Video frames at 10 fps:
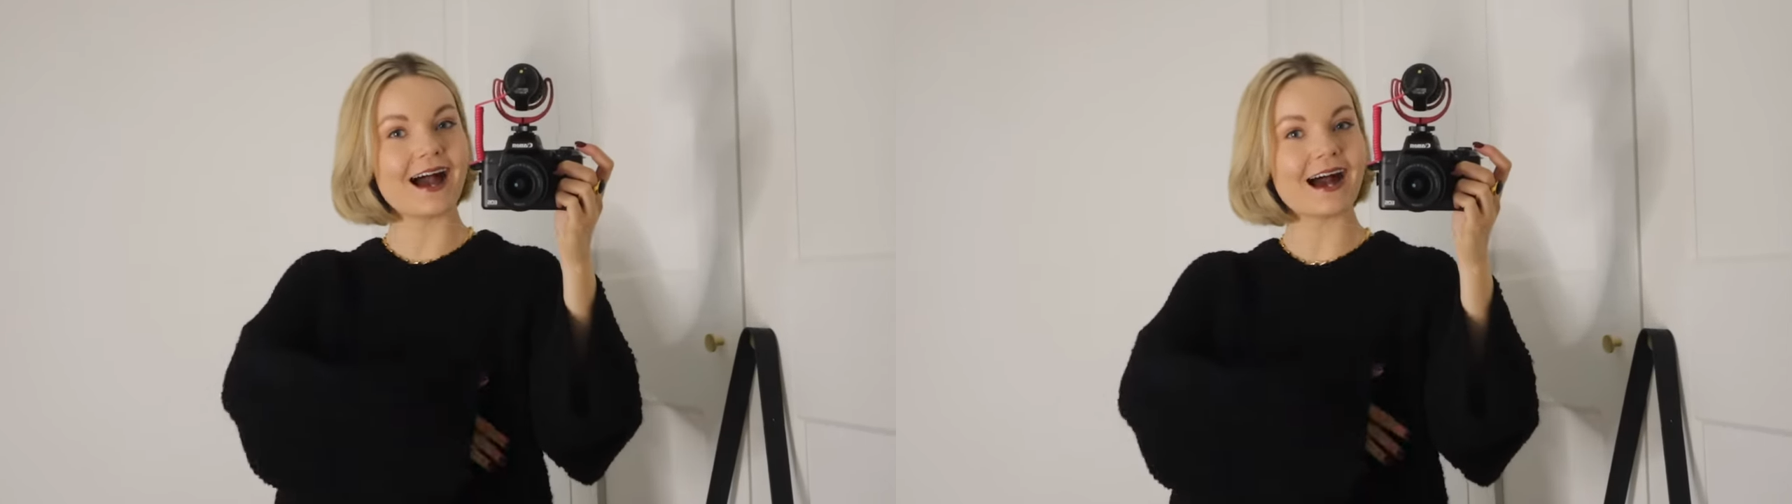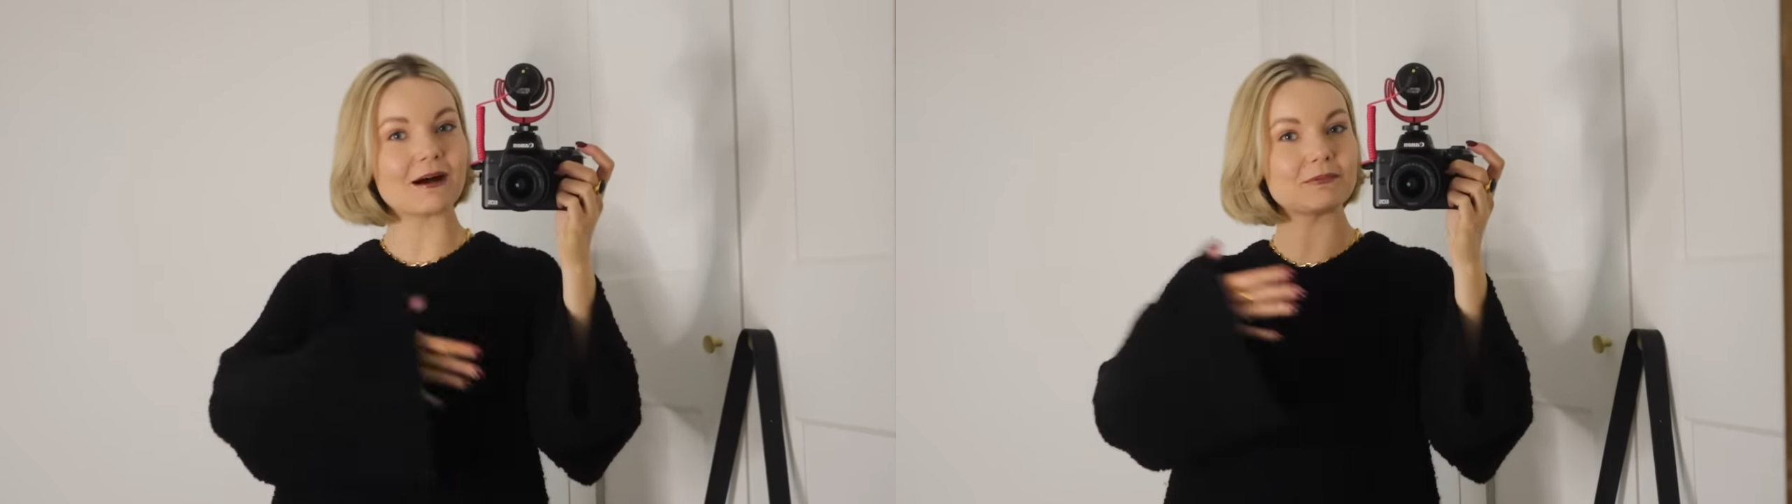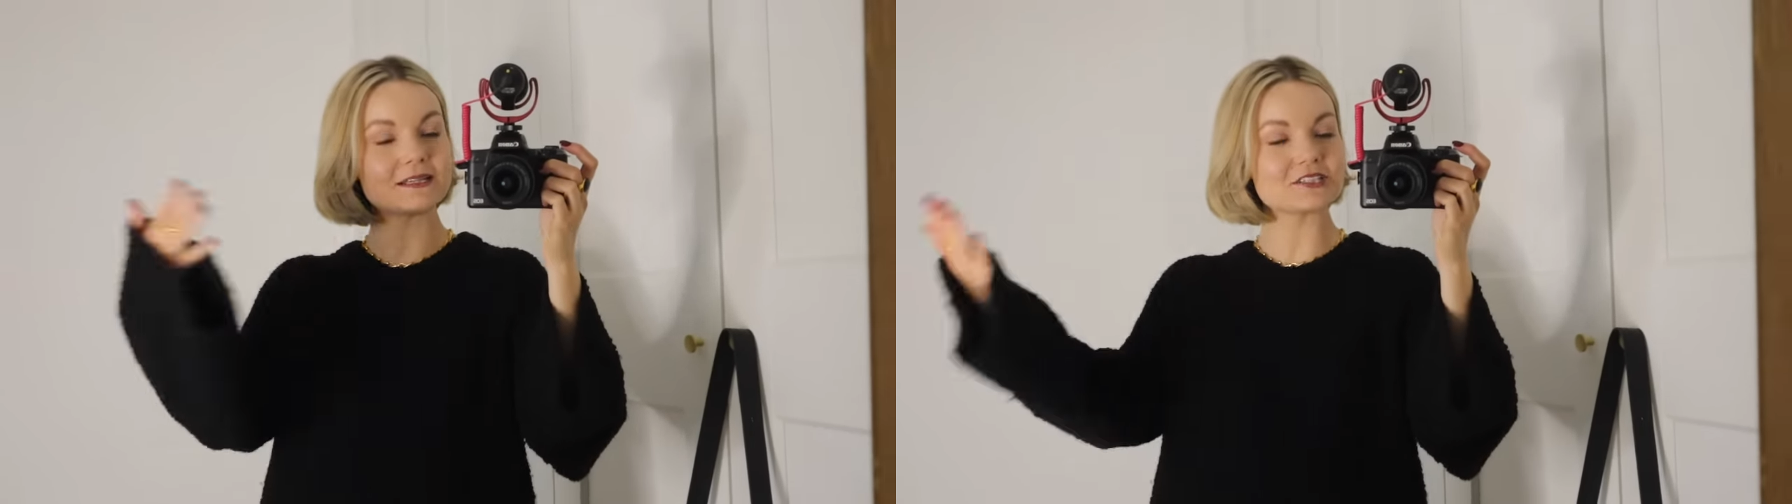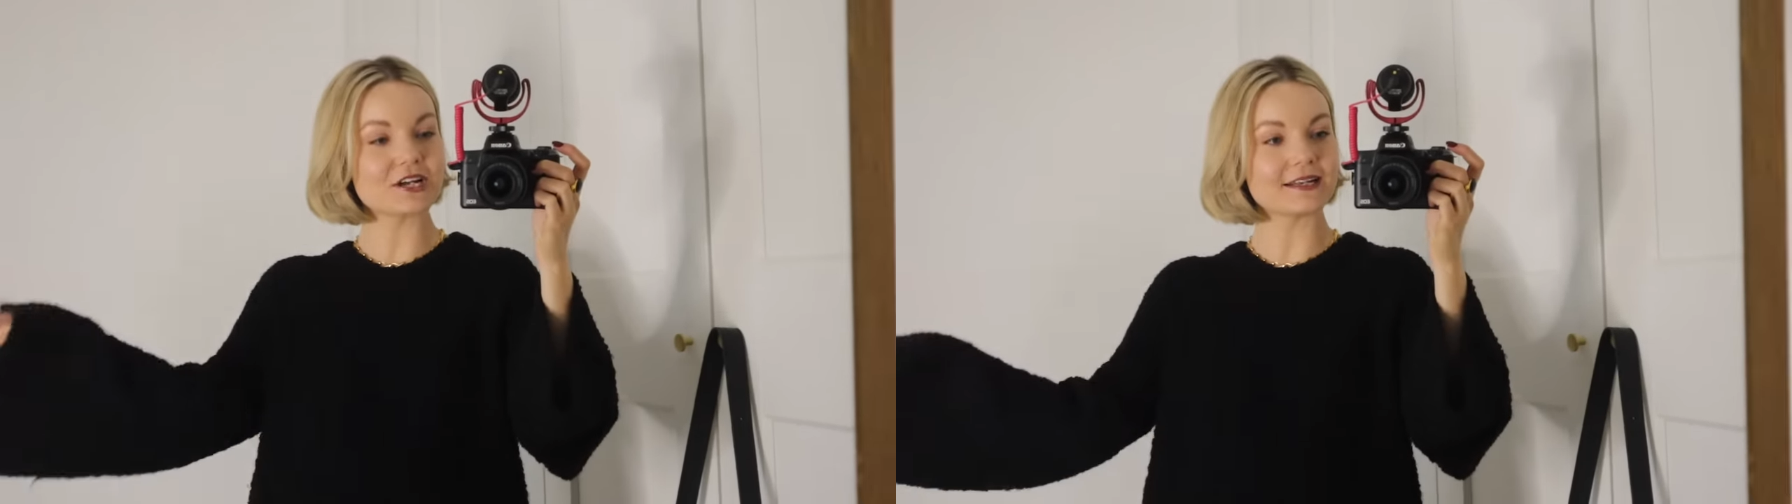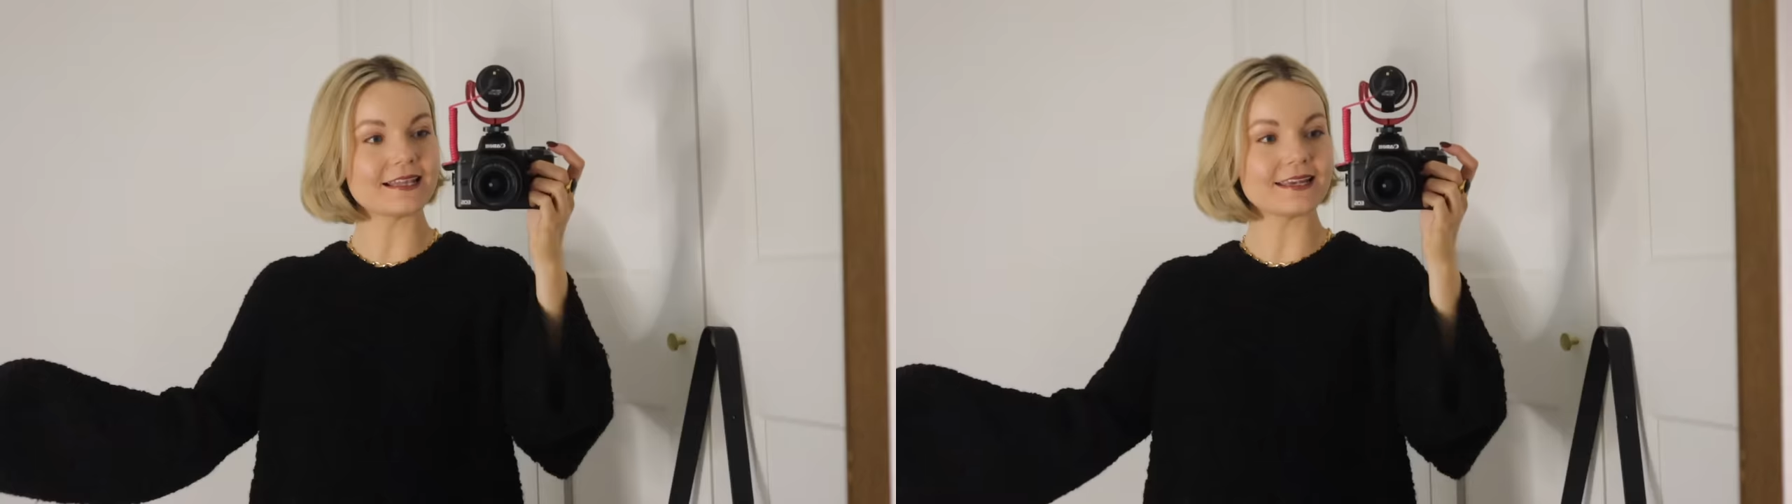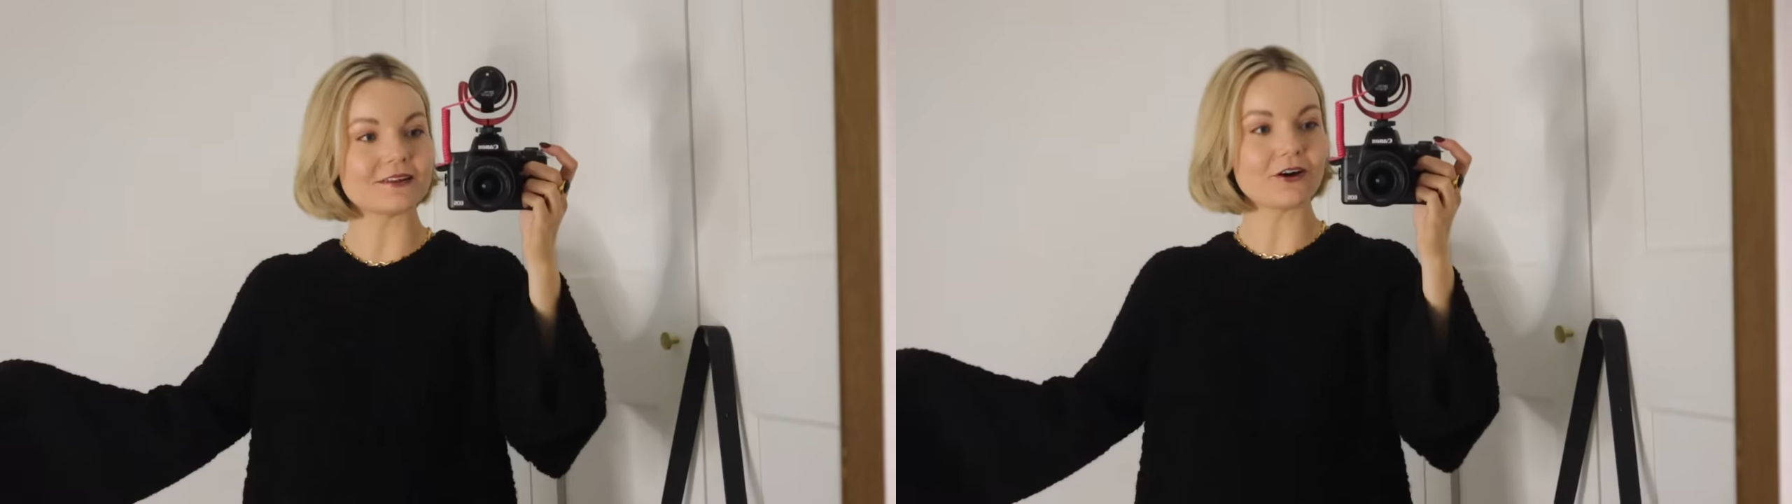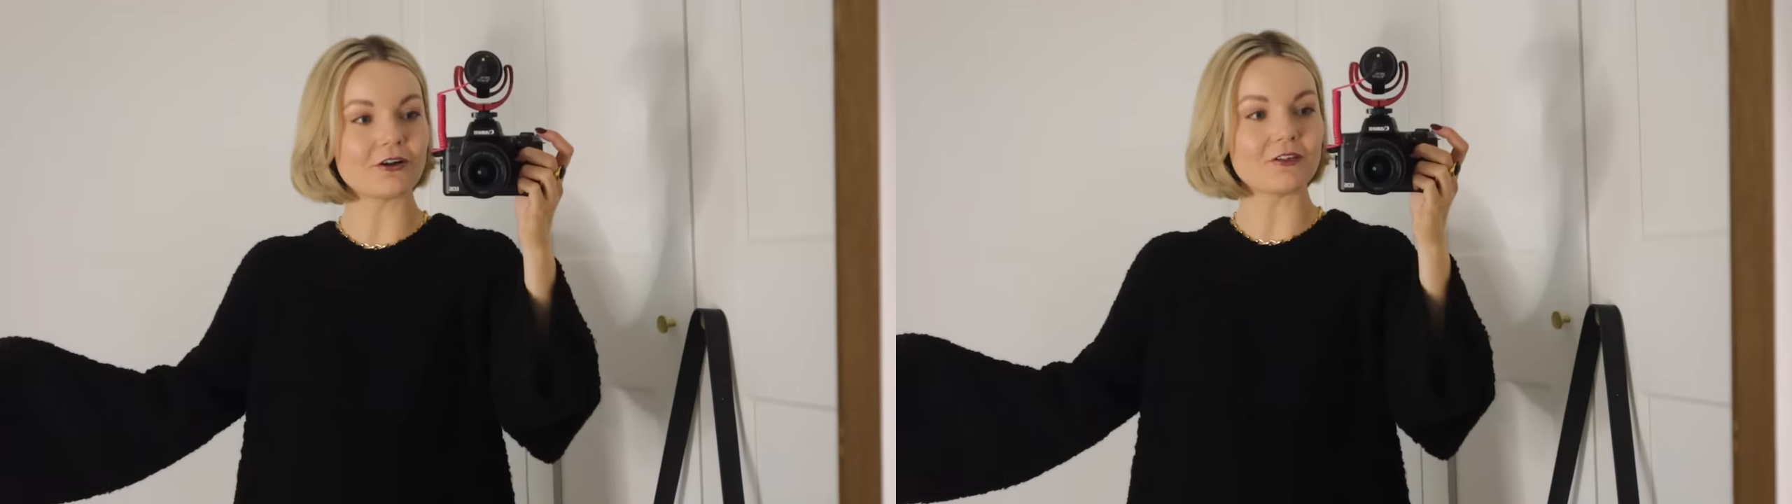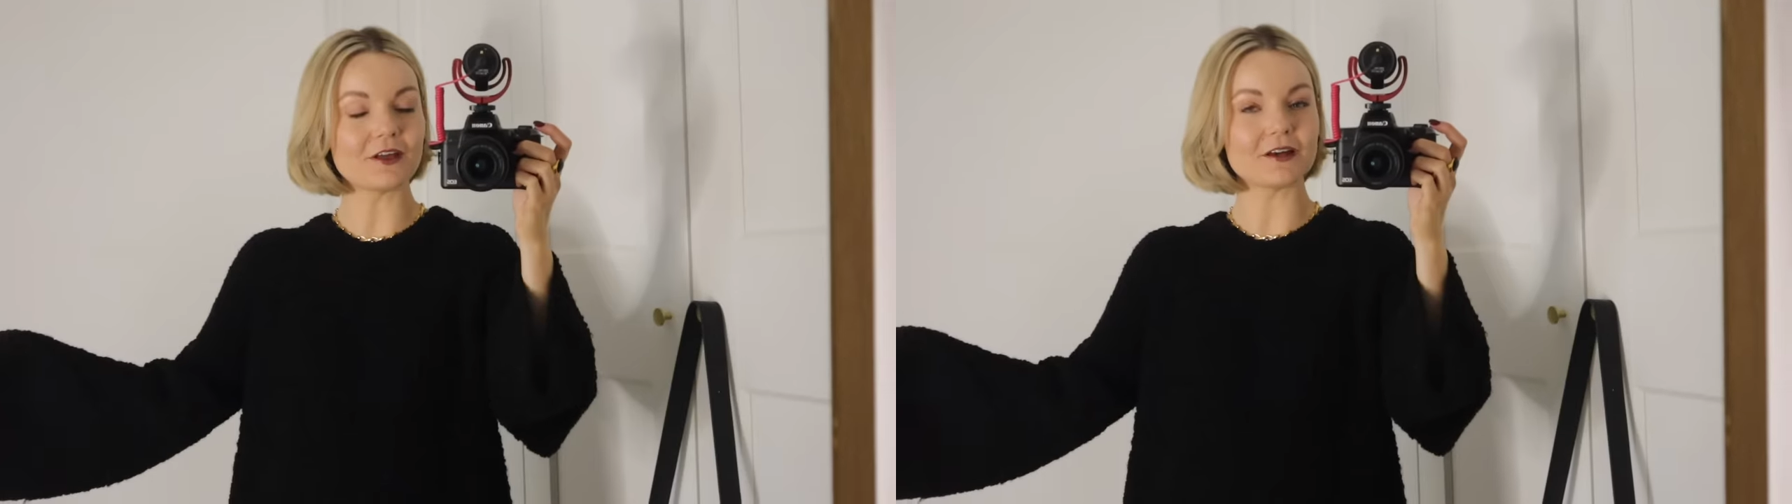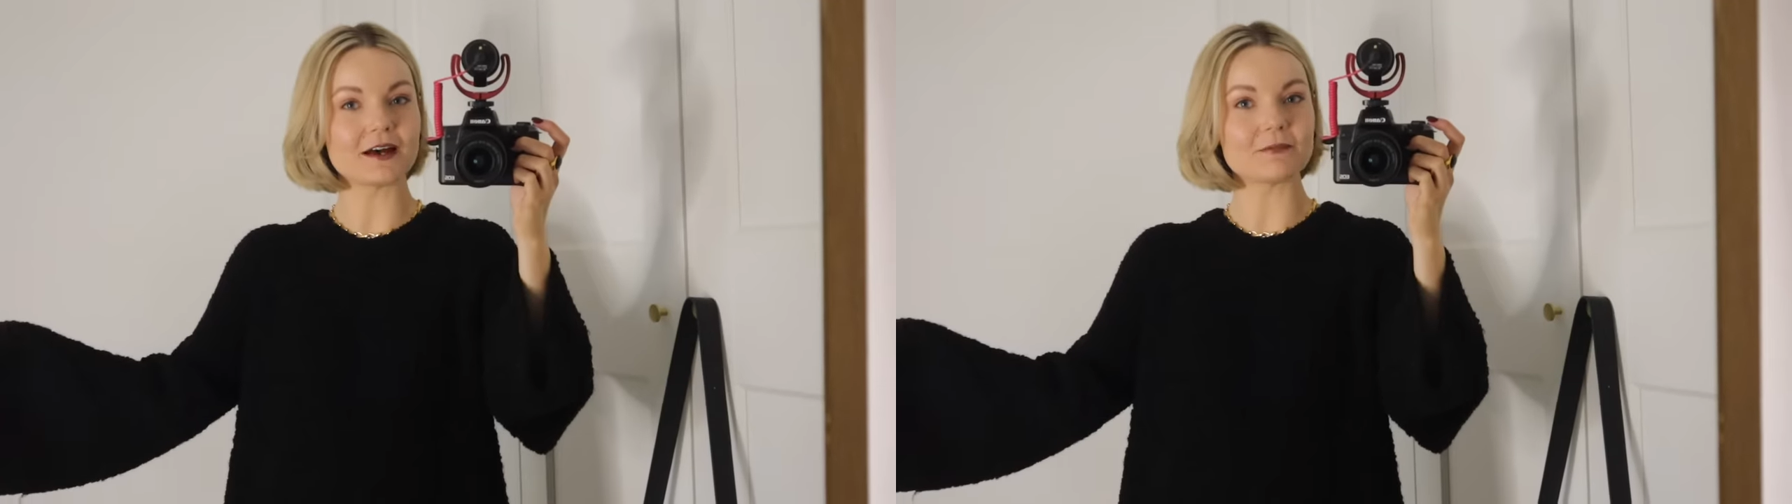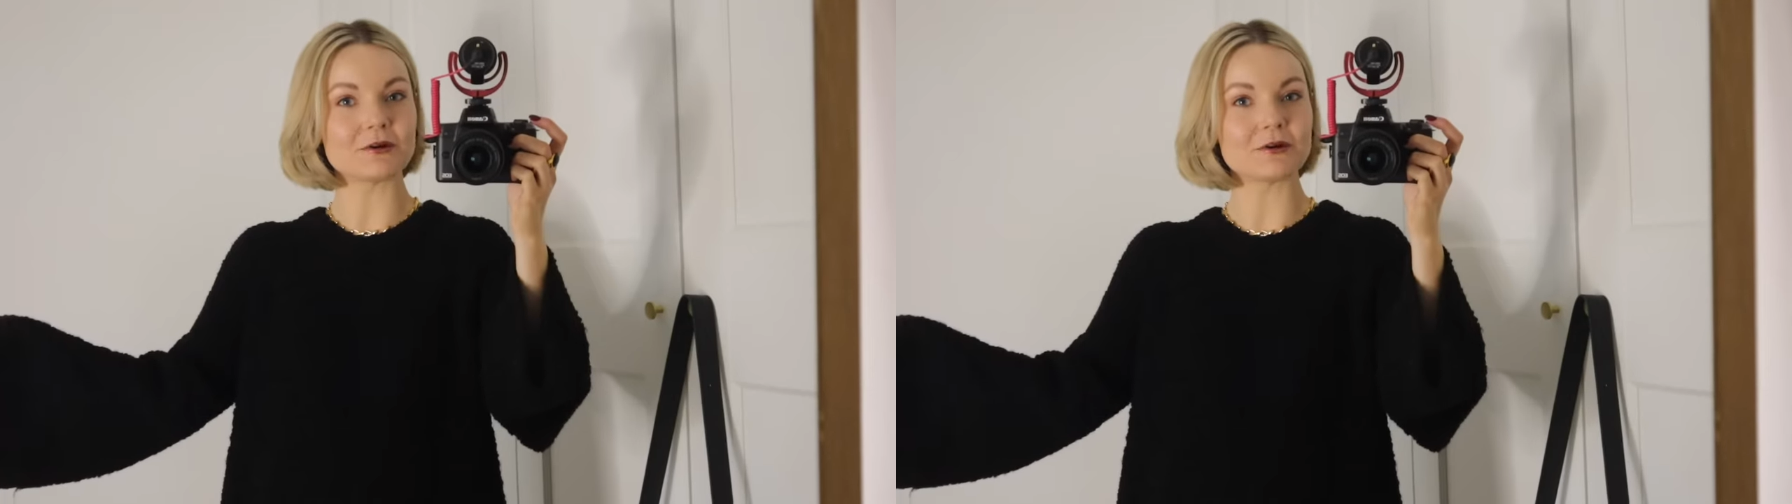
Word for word: I'm channeling all the